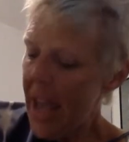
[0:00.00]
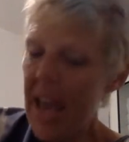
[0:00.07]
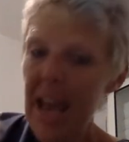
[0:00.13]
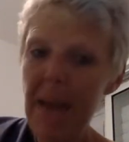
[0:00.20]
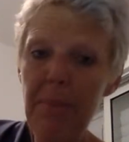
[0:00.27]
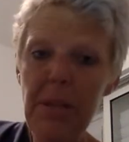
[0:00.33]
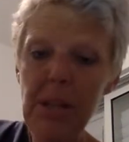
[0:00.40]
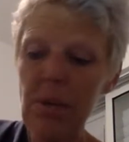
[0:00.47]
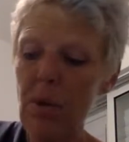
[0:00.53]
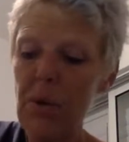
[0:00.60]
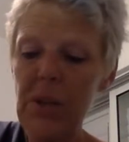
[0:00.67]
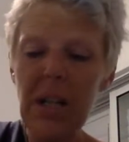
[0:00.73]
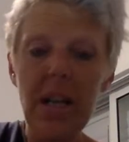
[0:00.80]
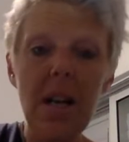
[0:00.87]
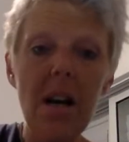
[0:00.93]
And Miss
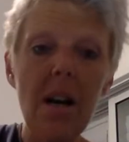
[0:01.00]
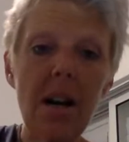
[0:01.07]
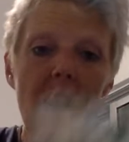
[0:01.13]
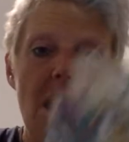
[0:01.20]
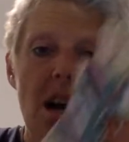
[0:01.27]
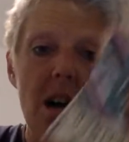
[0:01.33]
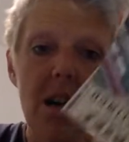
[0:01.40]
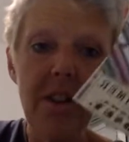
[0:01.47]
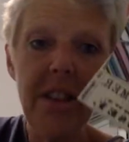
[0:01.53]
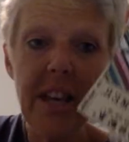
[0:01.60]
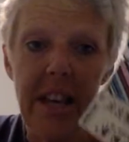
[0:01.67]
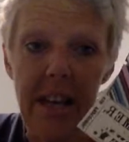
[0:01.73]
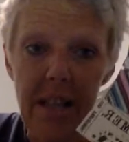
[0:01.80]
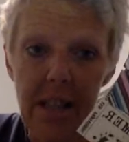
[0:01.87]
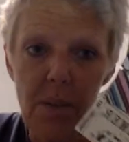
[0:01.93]
Rosita, all
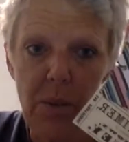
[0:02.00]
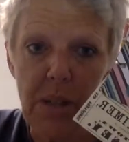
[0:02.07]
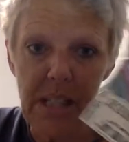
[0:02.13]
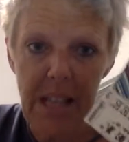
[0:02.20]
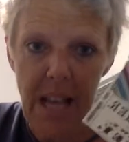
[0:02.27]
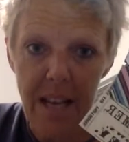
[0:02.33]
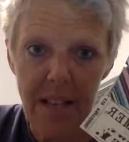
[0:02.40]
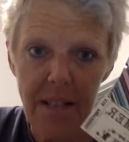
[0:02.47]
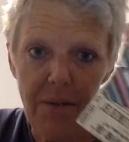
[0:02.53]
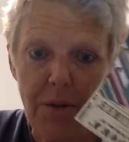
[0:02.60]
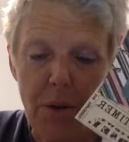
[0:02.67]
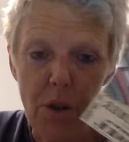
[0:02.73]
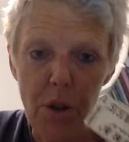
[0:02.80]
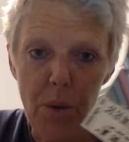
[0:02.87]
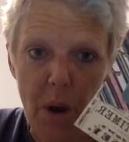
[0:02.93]
this was sent
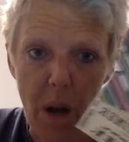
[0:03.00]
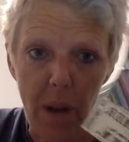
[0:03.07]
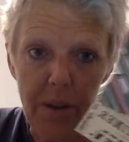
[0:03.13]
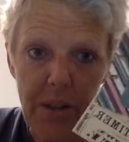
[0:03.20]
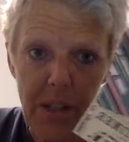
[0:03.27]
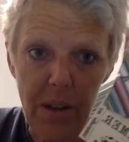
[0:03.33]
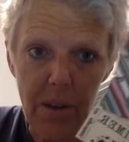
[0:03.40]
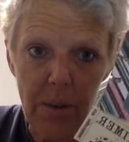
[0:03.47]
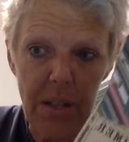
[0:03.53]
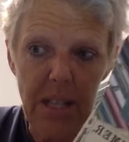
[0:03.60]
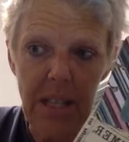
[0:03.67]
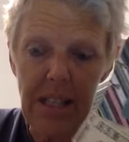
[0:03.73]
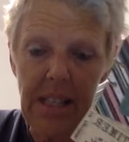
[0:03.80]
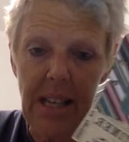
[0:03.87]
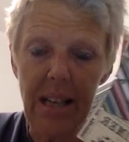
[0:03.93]
for
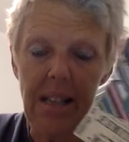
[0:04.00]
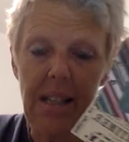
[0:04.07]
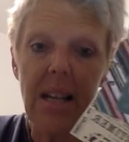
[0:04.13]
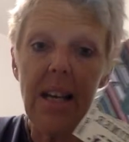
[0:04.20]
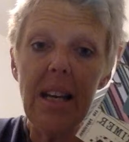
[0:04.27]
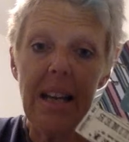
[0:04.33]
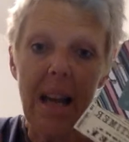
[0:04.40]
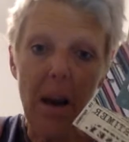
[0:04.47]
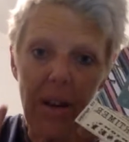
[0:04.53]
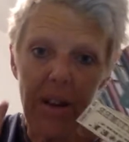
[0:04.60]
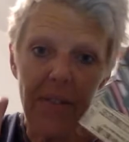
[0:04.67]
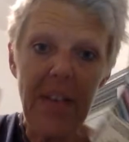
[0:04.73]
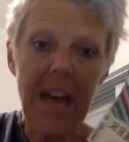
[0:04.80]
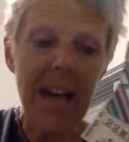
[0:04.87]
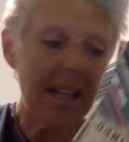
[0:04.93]
$2.13. Now,
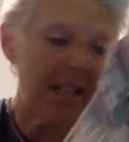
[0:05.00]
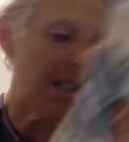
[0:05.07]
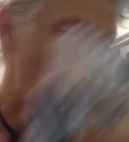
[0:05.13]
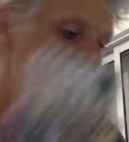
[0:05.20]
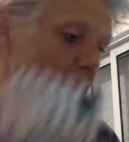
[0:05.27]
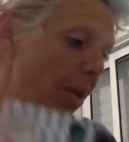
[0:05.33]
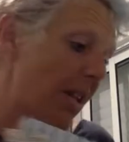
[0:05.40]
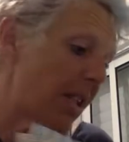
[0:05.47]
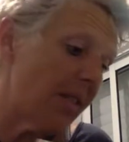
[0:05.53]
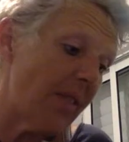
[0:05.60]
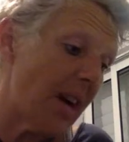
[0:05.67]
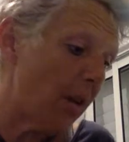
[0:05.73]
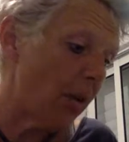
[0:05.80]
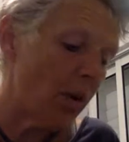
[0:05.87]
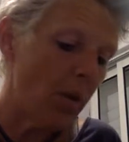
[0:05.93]
if that isn't impressive,
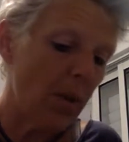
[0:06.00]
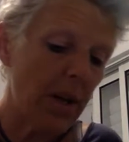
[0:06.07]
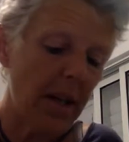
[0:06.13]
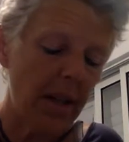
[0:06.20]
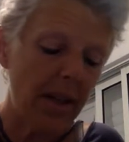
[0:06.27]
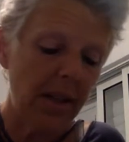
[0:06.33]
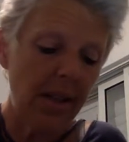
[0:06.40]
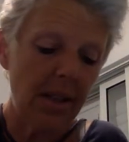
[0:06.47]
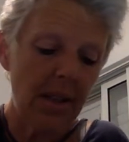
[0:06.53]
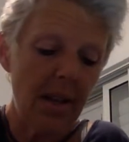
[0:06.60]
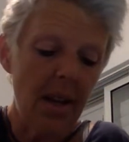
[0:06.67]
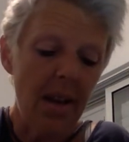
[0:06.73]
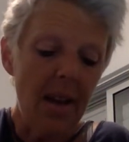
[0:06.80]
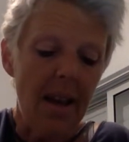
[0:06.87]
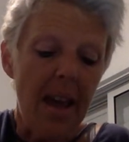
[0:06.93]
I don't know what is.
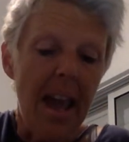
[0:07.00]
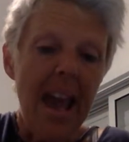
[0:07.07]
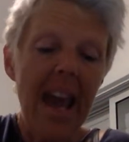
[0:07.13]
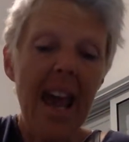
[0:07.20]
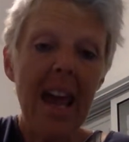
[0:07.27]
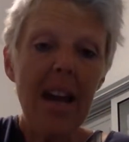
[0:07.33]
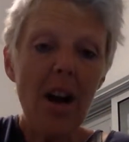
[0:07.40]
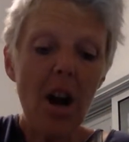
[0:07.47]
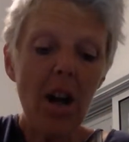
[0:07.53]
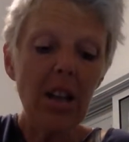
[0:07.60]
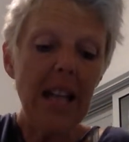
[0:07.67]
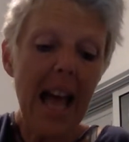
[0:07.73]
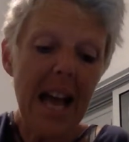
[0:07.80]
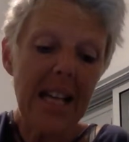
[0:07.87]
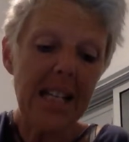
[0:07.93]
And our
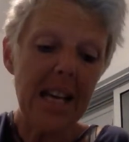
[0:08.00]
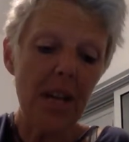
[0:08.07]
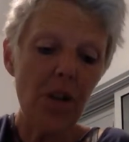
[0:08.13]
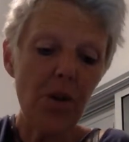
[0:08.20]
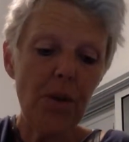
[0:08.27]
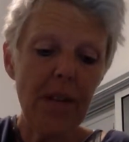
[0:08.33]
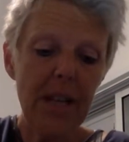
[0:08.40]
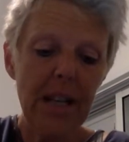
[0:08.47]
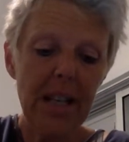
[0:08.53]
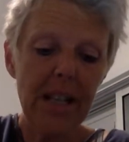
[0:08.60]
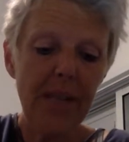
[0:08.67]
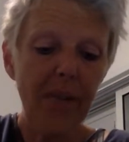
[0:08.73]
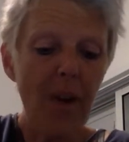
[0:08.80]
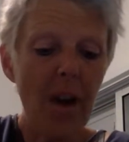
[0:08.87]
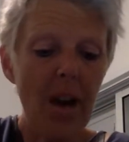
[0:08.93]
last entry
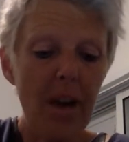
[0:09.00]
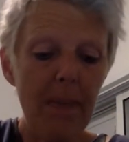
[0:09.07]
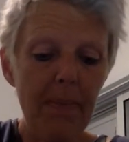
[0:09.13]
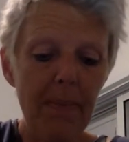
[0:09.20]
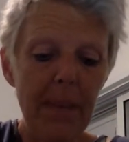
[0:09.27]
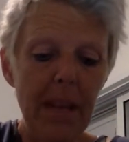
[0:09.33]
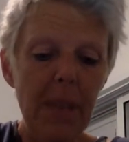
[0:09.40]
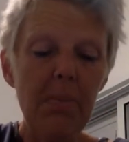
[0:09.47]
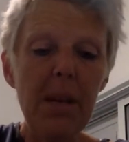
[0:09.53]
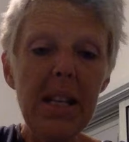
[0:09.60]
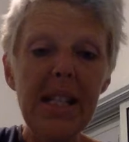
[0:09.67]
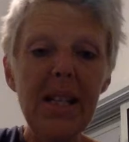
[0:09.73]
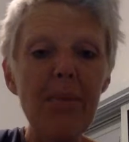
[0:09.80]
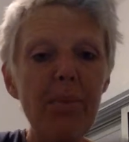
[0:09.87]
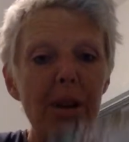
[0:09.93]
is from
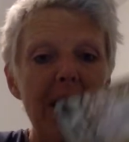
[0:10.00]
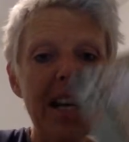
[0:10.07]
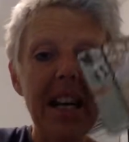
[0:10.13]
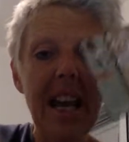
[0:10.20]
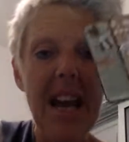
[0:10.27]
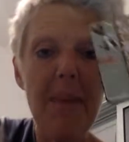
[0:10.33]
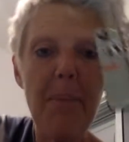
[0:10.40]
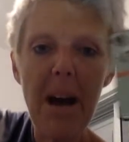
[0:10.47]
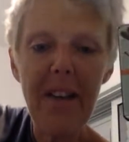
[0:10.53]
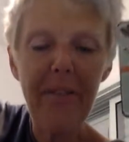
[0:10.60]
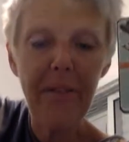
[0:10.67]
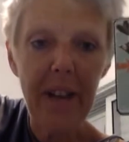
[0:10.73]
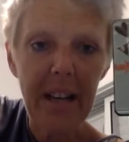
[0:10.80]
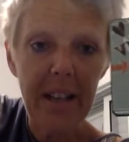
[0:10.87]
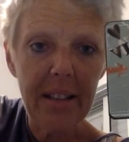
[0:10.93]
Miss Sabrina K, my
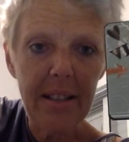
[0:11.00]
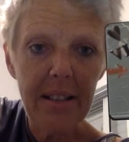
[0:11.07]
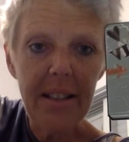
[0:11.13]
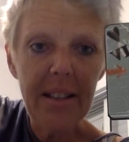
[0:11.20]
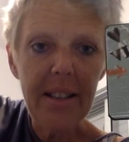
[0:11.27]
friend.